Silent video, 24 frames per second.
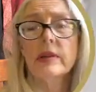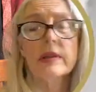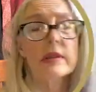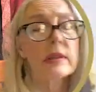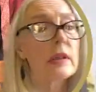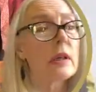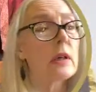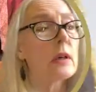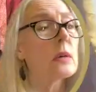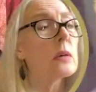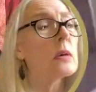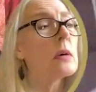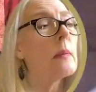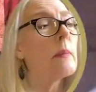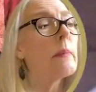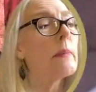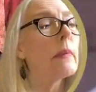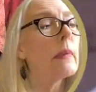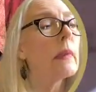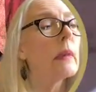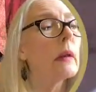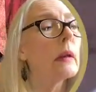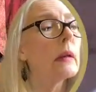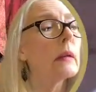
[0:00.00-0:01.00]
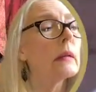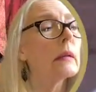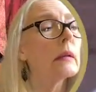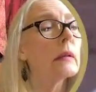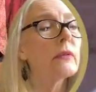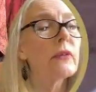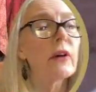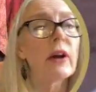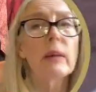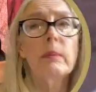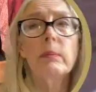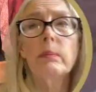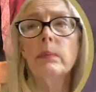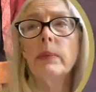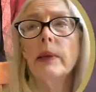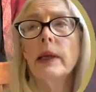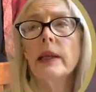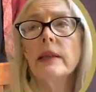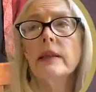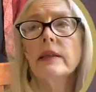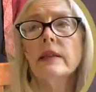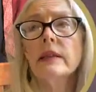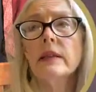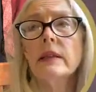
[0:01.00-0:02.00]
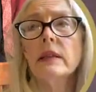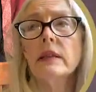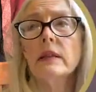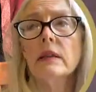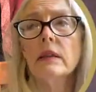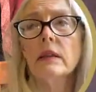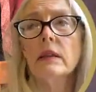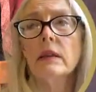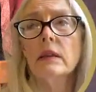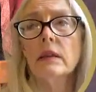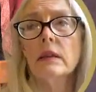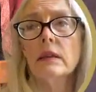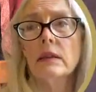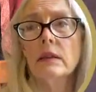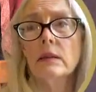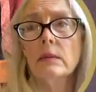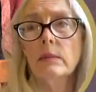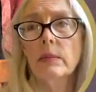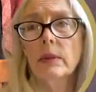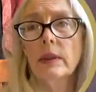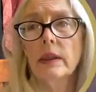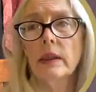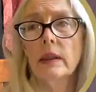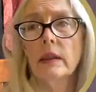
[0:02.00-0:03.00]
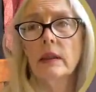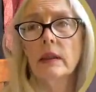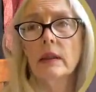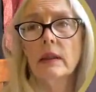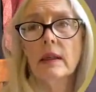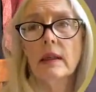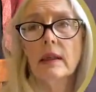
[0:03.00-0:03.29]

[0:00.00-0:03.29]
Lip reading: So if I bend it a little bit,